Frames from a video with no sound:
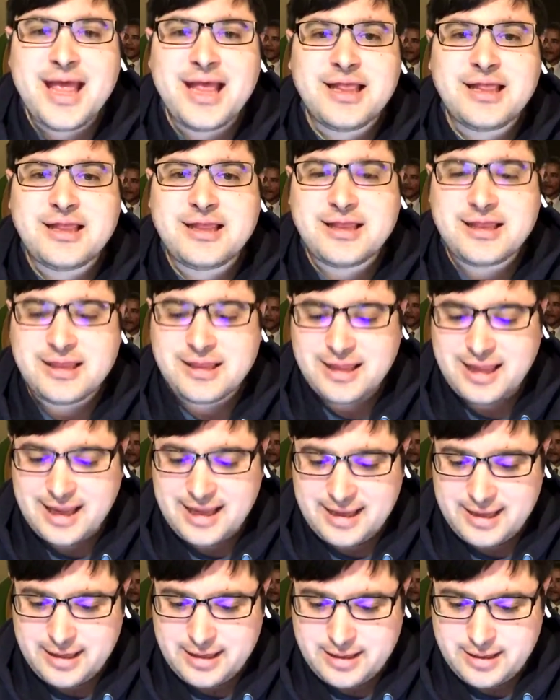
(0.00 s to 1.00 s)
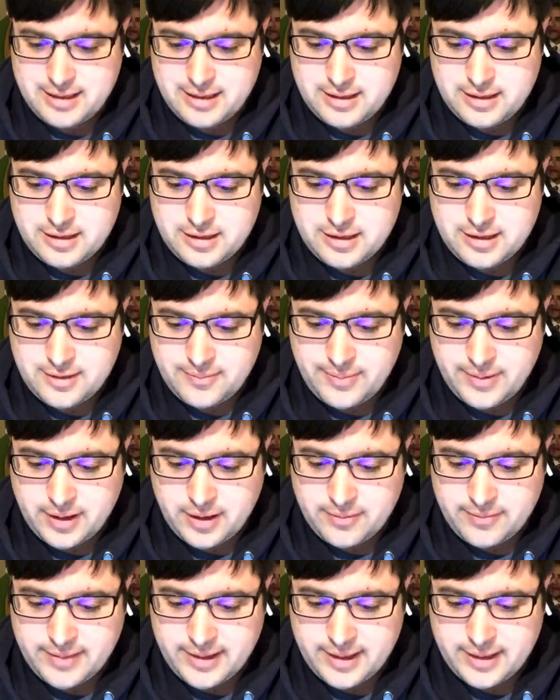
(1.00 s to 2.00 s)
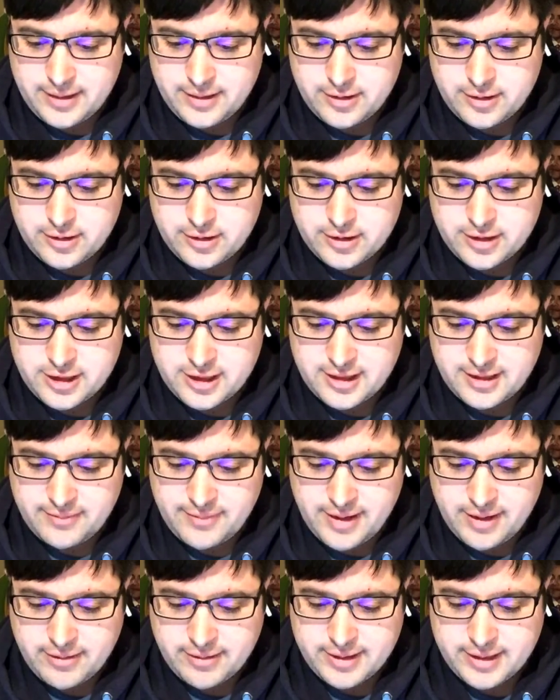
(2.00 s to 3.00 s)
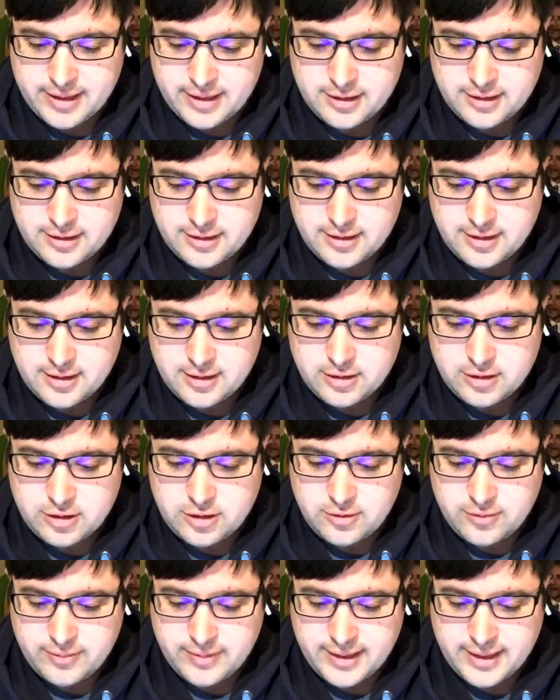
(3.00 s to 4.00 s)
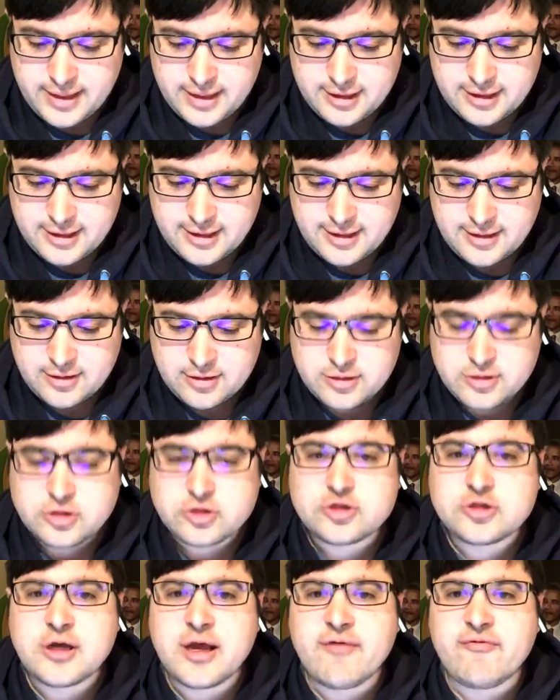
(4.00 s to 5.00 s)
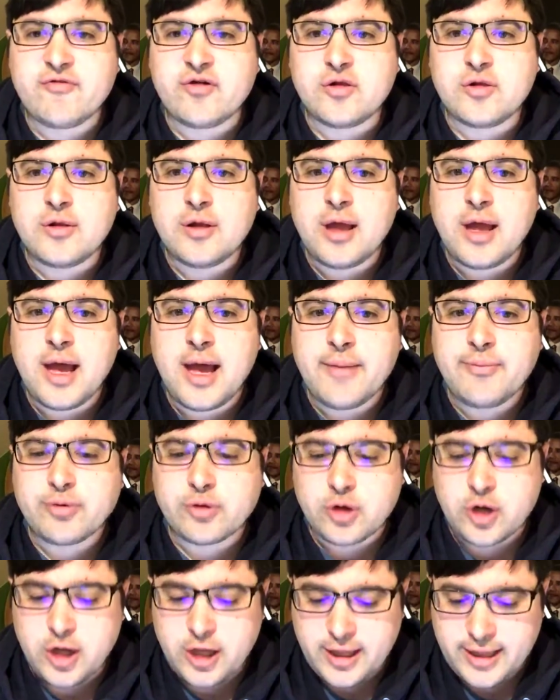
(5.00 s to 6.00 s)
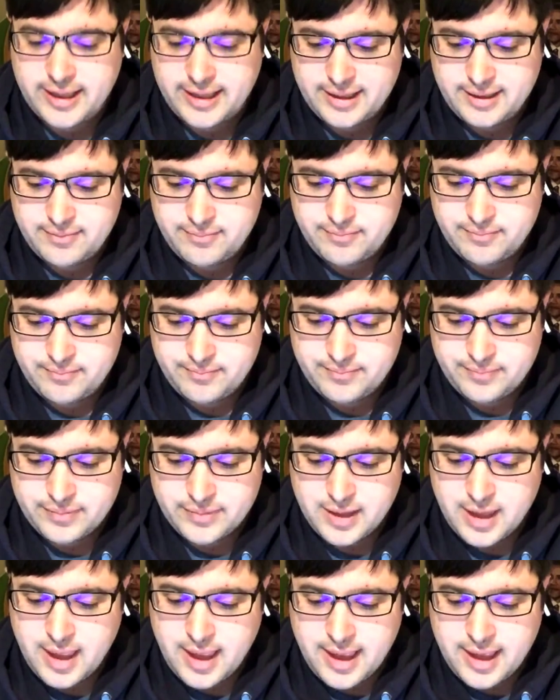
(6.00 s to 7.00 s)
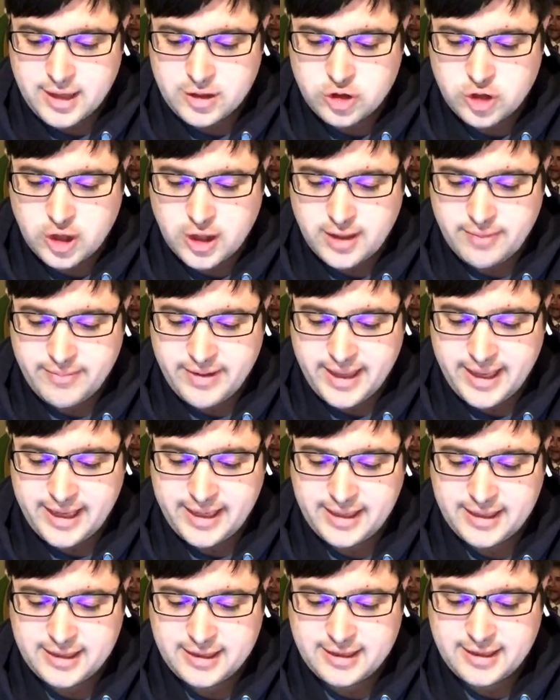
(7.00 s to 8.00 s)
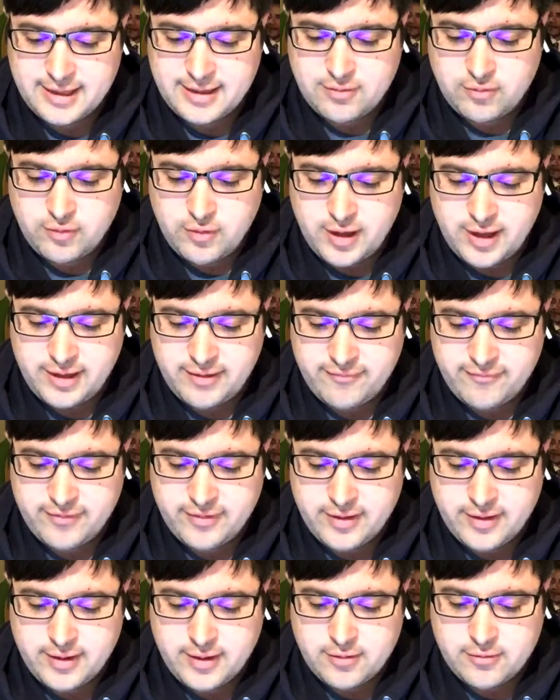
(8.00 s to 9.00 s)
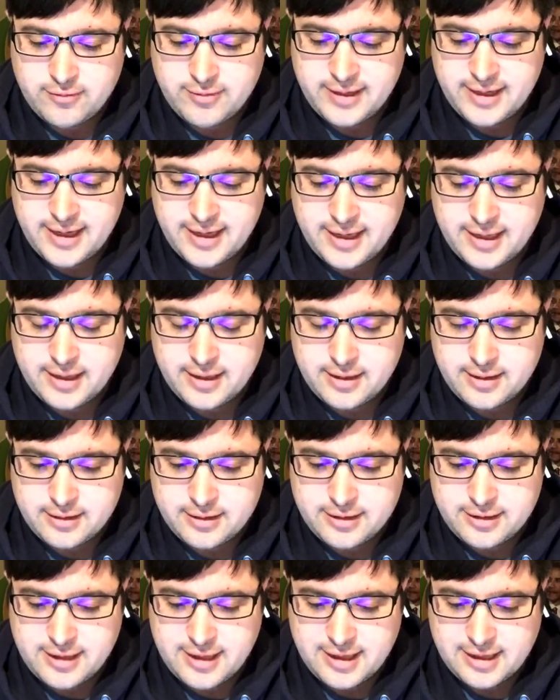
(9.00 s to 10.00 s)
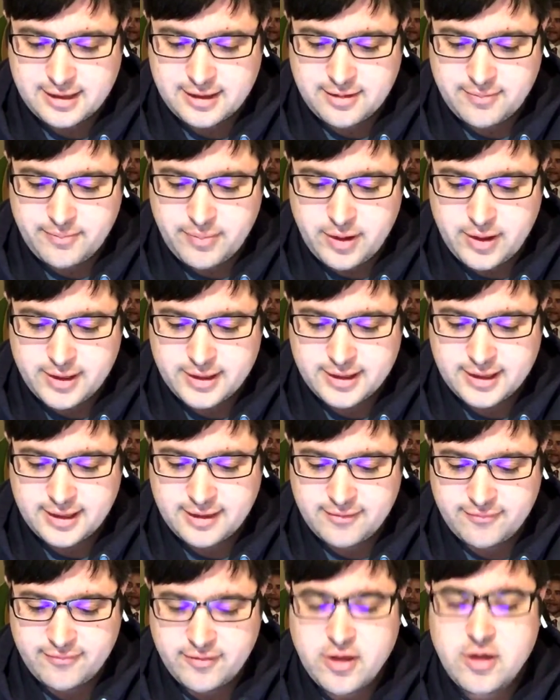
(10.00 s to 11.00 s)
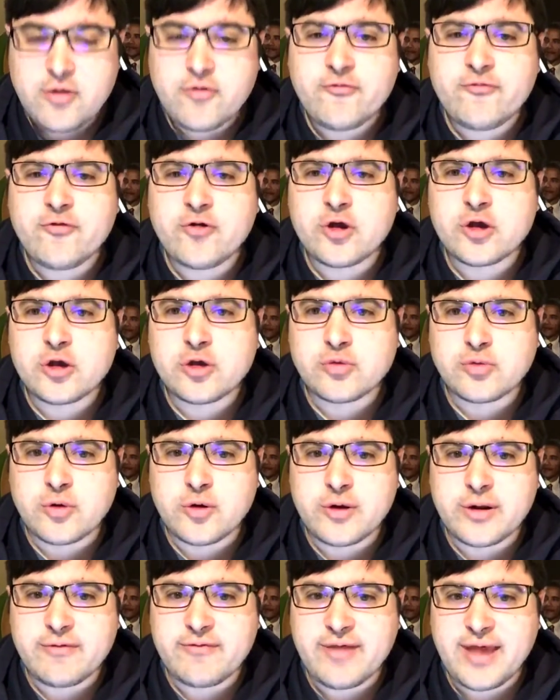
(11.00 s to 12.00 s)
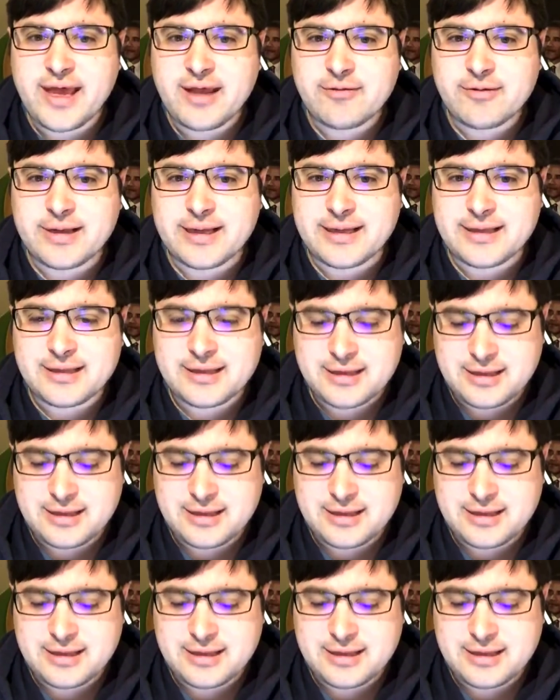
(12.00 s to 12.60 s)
State Department urges Americans to reconsider travel abroad. Tom Hanks and wife Rita test positive for coronavirus.